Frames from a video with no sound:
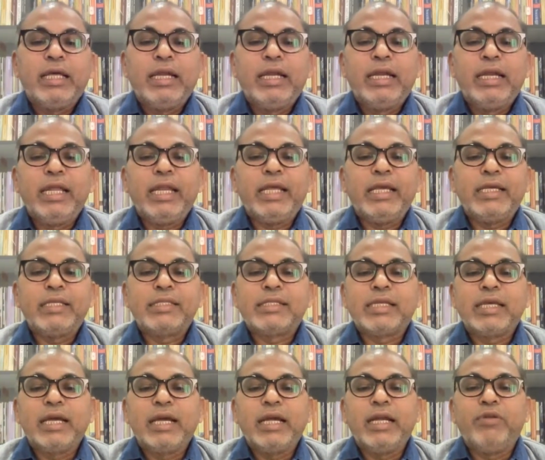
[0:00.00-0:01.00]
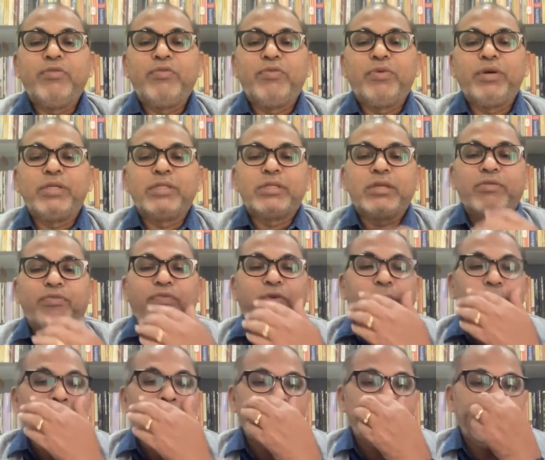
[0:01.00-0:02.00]
lyrics, and was
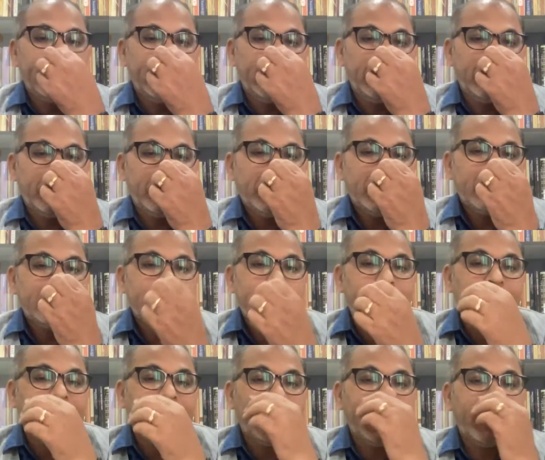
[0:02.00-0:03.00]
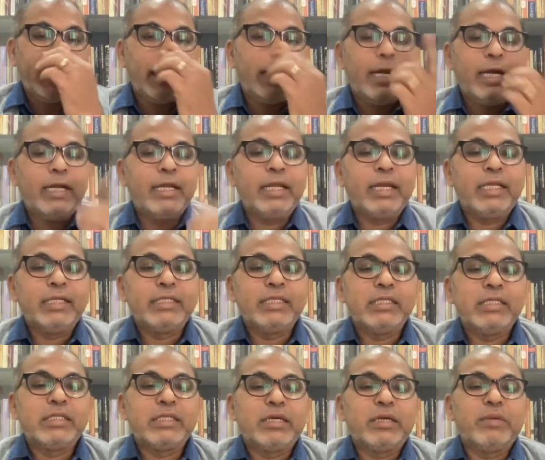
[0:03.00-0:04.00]
found in the semi-arid
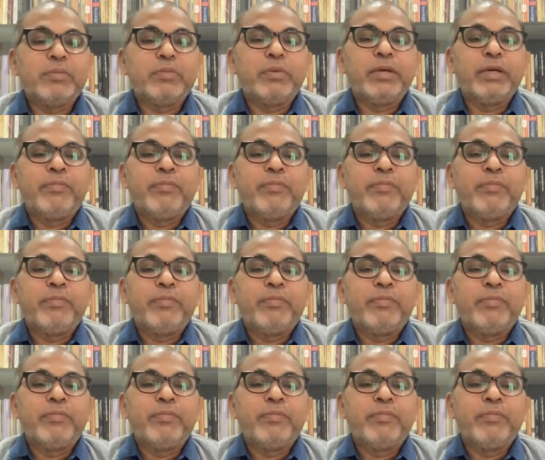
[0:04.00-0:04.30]
regions of